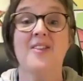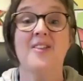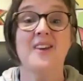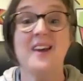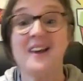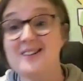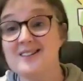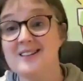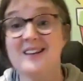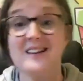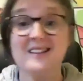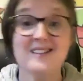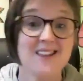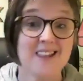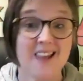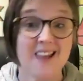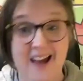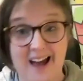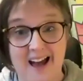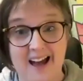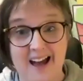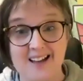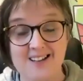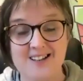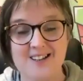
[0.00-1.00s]
This is
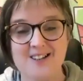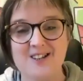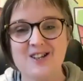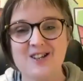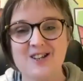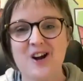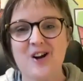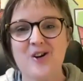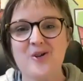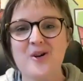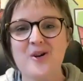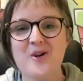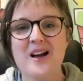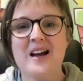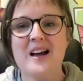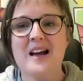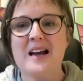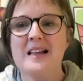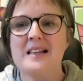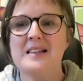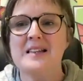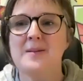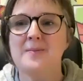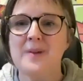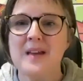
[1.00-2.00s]
that. And so
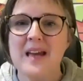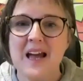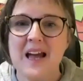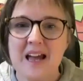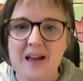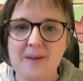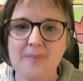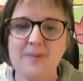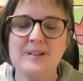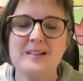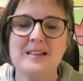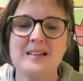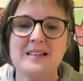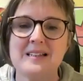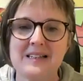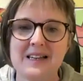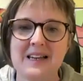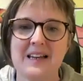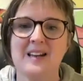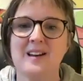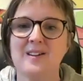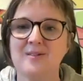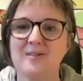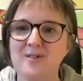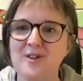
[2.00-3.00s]
to be able to
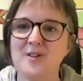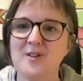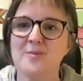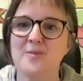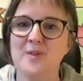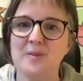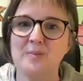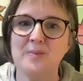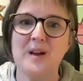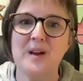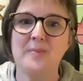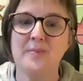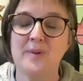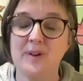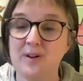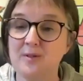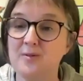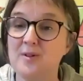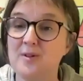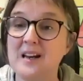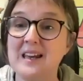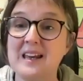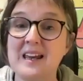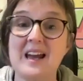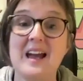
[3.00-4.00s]
sit in a room with people who
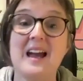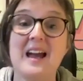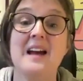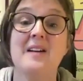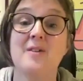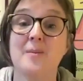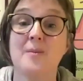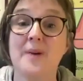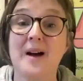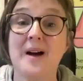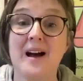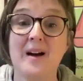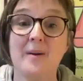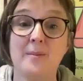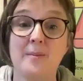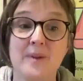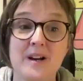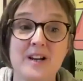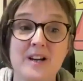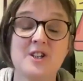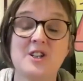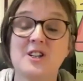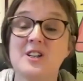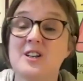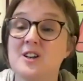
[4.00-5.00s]
really care about
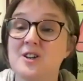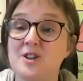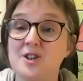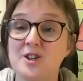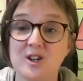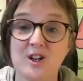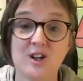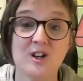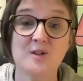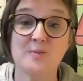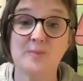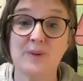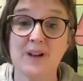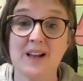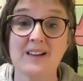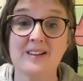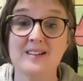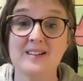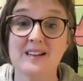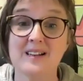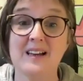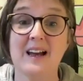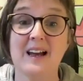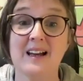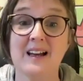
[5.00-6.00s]
mission and church
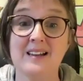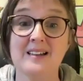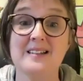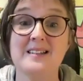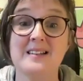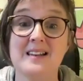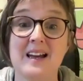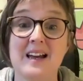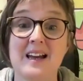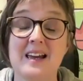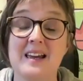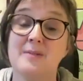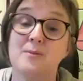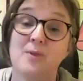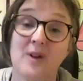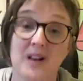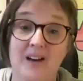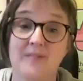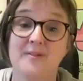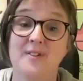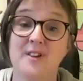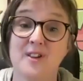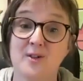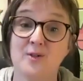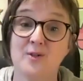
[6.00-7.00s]
planting and say, well,
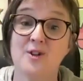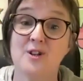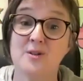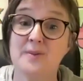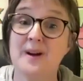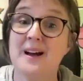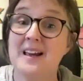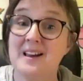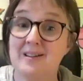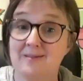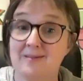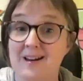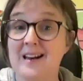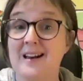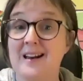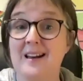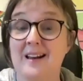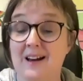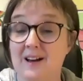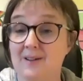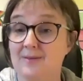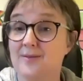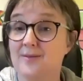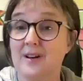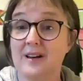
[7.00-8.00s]
have you thought about your inner
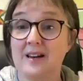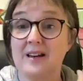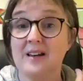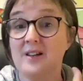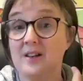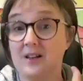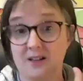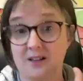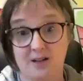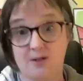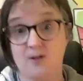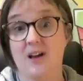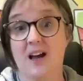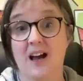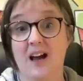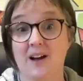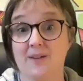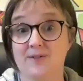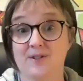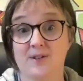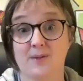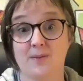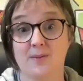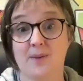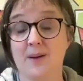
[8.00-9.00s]
life, and do you
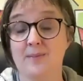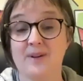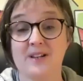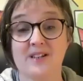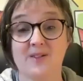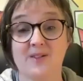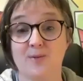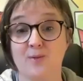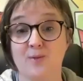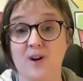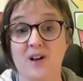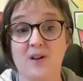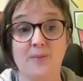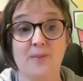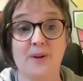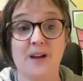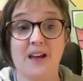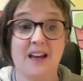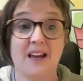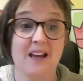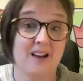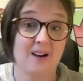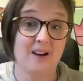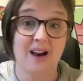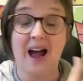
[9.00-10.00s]
have some habits of
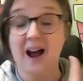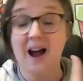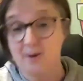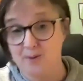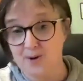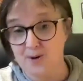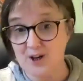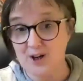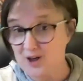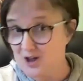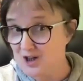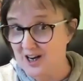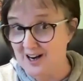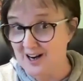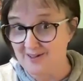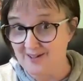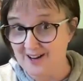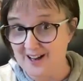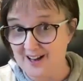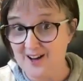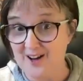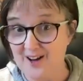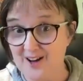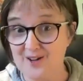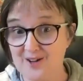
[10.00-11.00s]
well-being, and how are you
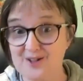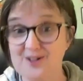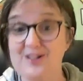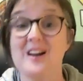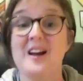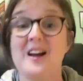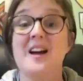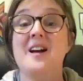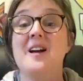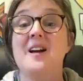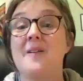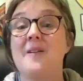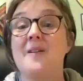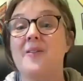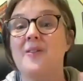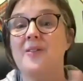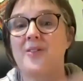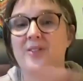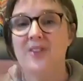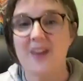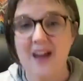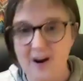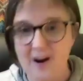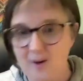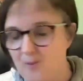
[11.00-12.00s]
sharing those?
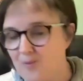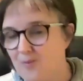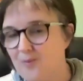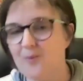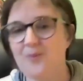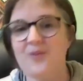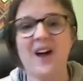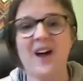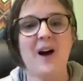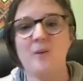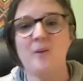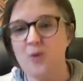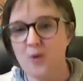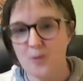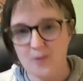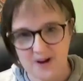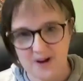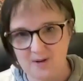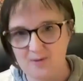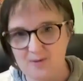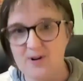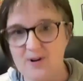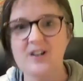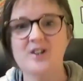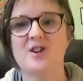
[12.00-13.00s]
That will
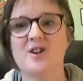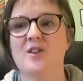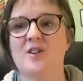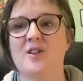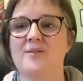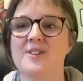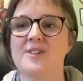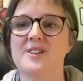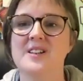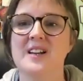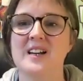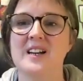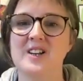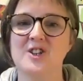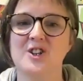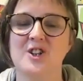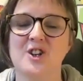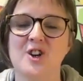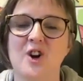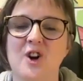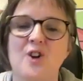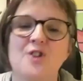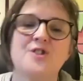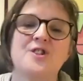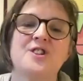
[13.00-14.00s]
be a rich conversation,
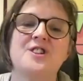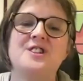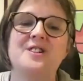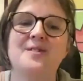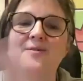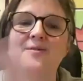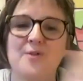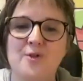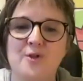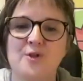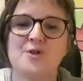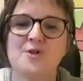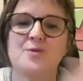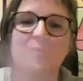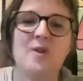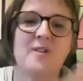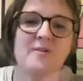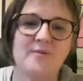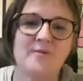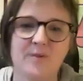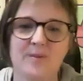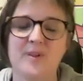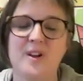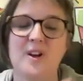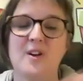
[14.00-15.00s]
not to divorce
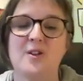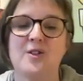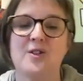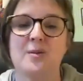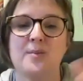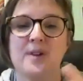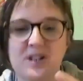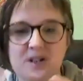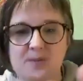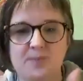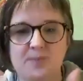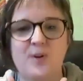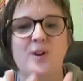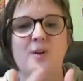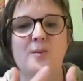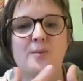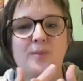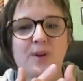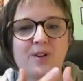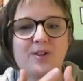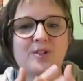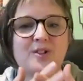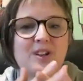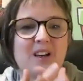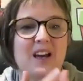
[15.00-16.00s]
one from the other, but to put them
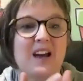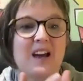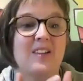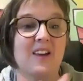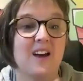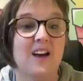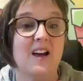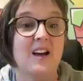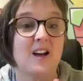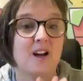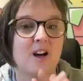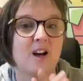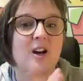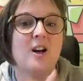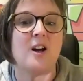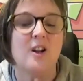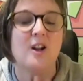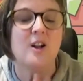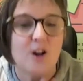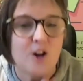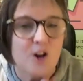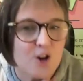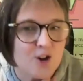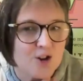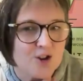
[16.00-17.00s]
both together.
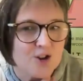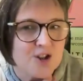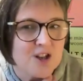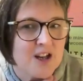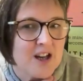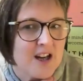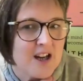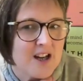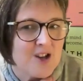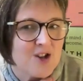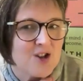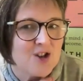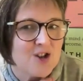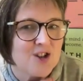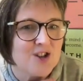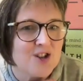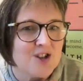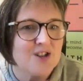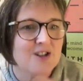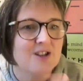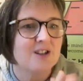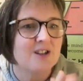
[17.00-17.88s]
Cutting edges.